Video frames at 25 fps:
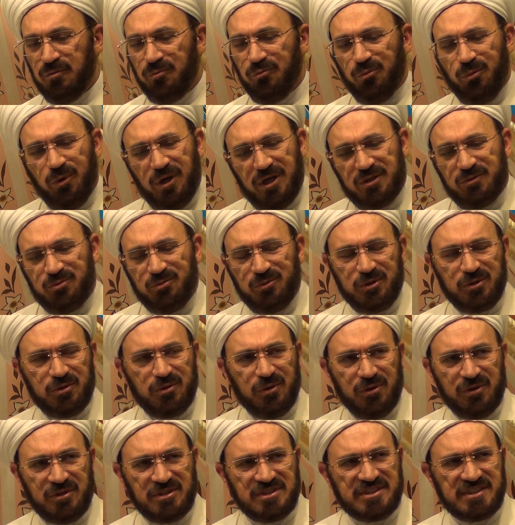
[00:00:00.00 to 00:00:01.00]
What we
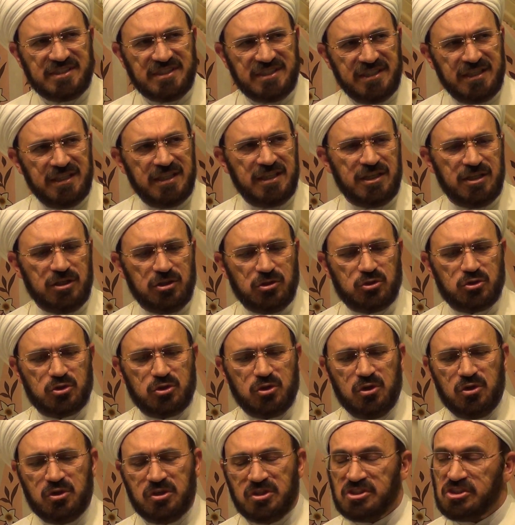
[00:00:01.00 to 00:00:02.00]
don't see
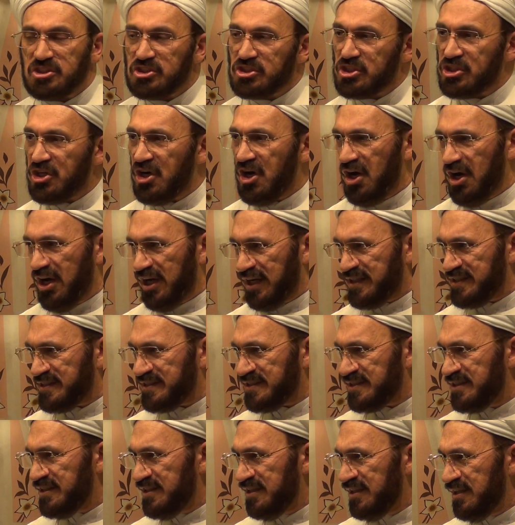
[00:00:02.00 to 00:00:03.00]
drone
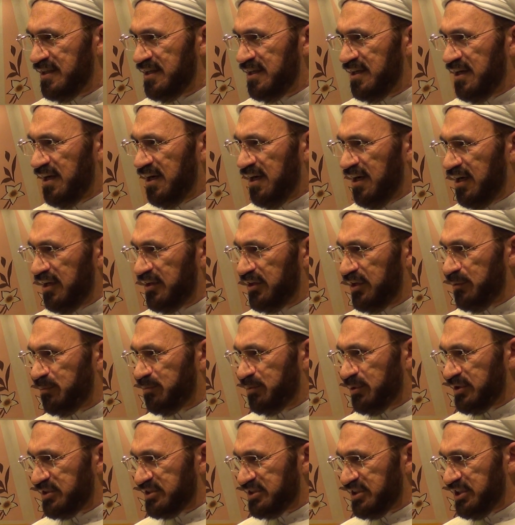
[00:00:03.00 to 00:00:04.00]
strikes on the
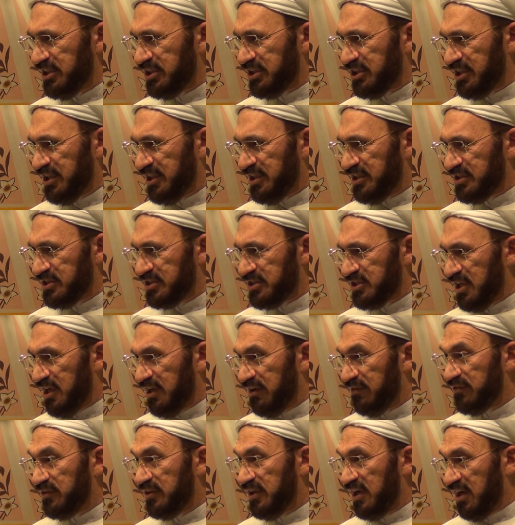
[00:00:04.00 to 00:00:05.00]
positions
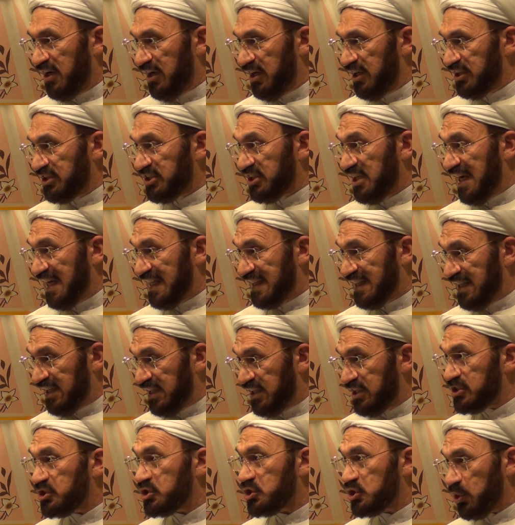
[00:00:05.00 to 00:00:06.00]
of Daesh, at
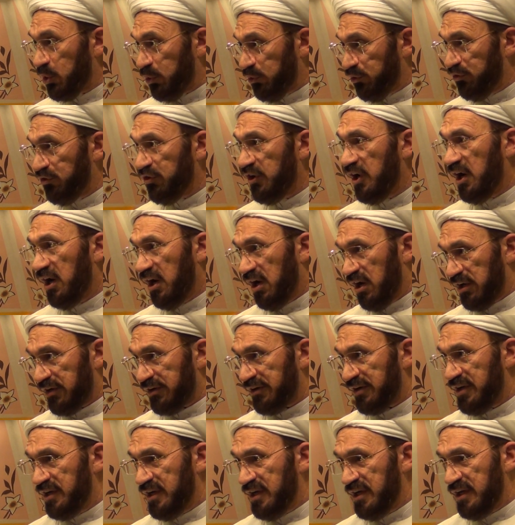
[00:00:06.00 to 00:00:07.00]
least so
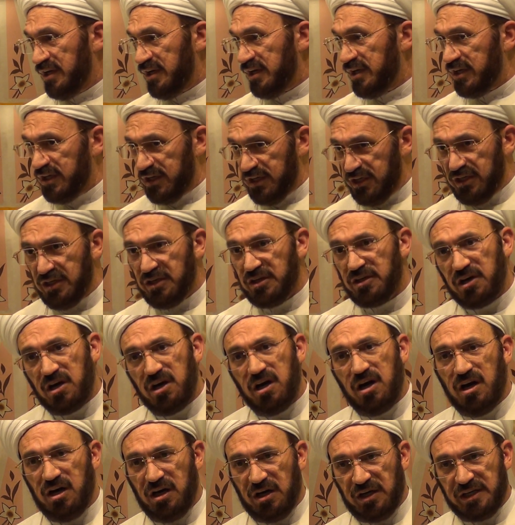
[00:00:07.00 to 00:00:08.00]
far, in
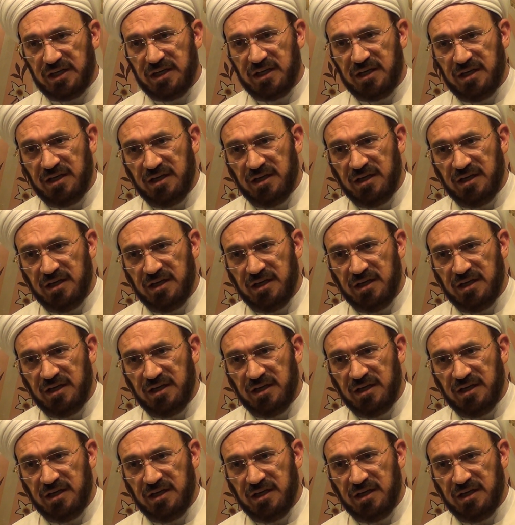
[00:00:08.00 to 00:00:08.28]
Iraq.